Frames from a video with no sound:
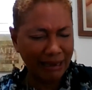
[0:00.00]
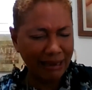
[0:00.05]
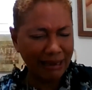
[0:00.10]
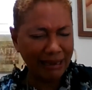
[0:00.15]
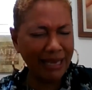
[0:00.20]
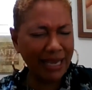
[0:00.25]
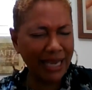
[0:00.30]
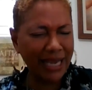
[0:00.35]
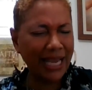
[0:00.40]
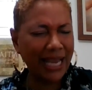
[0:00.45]

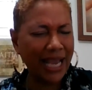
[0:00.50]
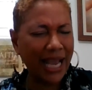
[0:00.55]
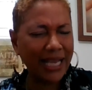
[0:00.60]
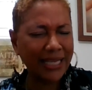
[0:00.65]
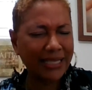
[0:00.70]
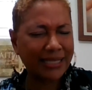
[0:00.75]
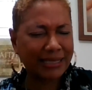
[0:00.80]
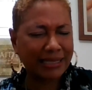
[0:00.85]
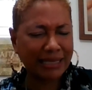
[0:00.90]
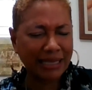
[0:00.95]
He
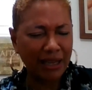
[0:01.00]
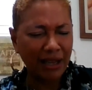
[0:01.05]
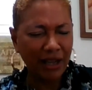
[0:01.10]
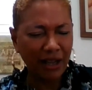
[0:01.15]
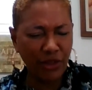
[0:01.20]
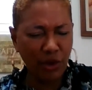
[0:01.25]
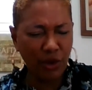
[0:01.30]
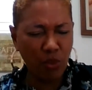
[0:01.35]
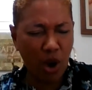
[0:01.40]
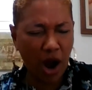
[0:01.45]
is
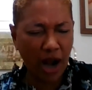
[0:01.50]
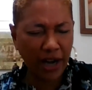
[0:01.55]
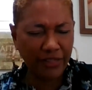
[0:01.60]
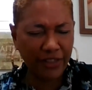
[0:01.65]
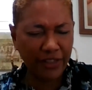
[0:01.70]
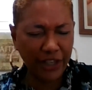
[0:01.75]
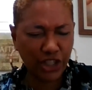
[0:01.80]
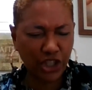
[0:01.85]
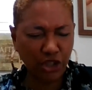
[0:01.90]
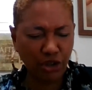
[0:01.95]
the one
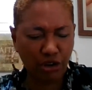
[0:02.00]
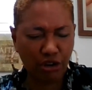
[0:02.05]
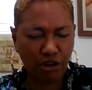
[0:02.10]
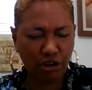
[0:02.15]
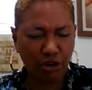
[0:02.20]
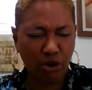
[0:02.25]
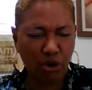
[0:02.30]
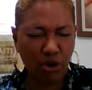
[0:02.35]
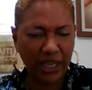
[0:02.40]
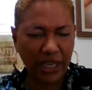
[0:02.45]
that you're
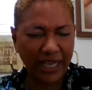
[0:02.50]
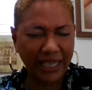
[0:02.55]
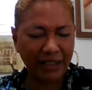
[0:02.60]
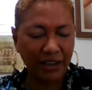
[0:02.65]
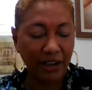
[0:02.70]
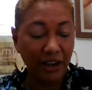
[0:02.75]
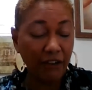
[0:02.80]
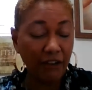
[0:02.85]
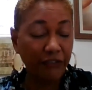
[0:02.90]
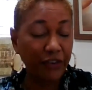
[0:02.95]
calling
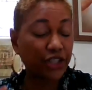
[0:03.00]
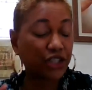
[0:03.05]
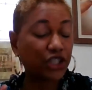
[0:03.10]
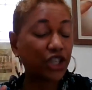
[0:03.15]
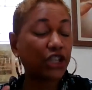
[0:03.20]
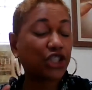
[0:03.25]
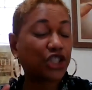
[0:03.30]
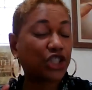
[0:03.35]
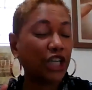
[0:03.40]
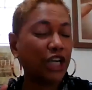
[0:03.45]
for
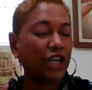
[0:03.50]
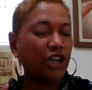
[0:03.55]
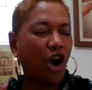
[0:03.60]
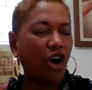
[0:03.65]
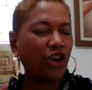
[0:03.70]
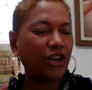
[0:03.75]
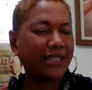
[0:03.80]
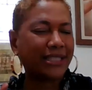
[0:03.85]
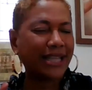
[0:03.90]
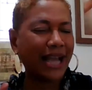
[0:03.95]
such a
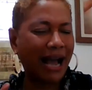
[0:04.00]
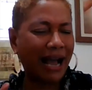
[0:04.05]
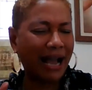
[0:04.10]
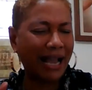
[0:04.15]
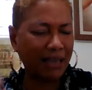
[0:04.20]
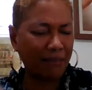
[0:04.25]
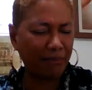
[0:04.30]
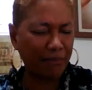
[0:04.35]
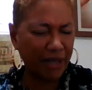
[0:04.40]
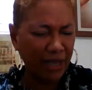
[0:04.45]
long
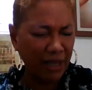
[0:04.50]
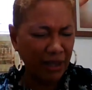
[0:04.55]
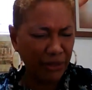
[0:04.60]
time.